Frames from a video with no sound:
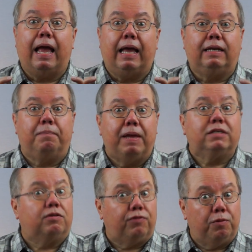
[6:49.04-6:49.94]
and it
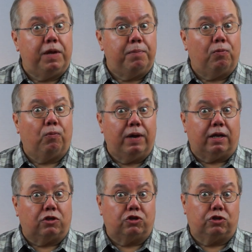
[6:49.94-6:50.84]
makes a few people
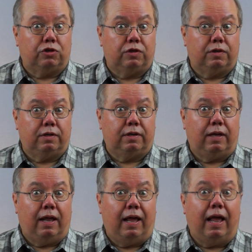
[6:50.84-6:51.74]
rich.
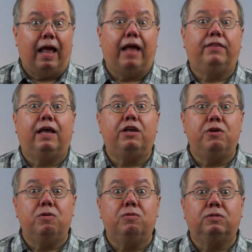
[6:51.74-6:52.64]
And they
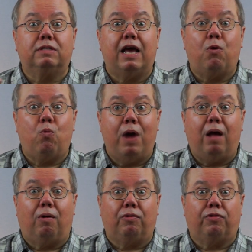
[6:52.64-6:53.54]
use that
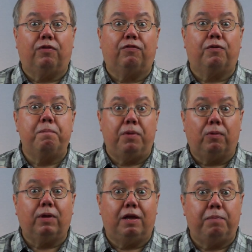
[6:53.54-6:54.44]
wealth from
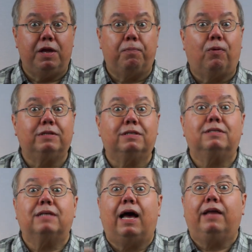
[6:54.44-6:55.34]
bilking people as a
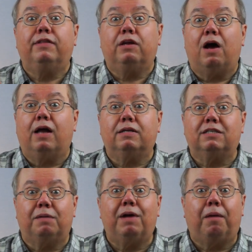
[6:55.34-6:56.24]
sign that God is
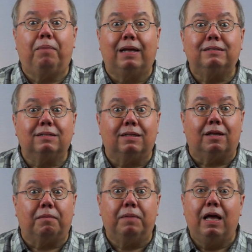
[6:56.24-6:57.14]
somehow blessing
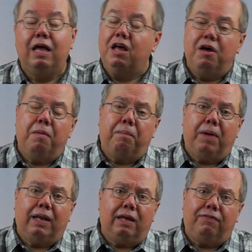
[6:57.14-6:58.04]
them.
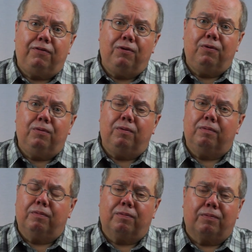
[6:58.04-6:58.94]
But if you
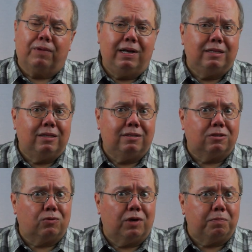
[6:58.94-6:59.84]
read the
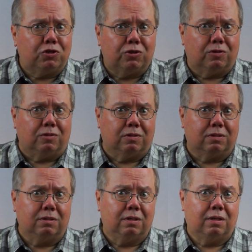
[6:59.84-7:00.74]

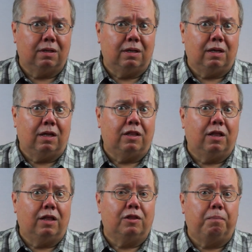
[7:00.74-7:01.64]
scriptures,
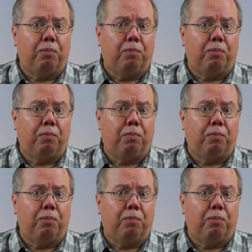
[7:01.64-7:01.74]
the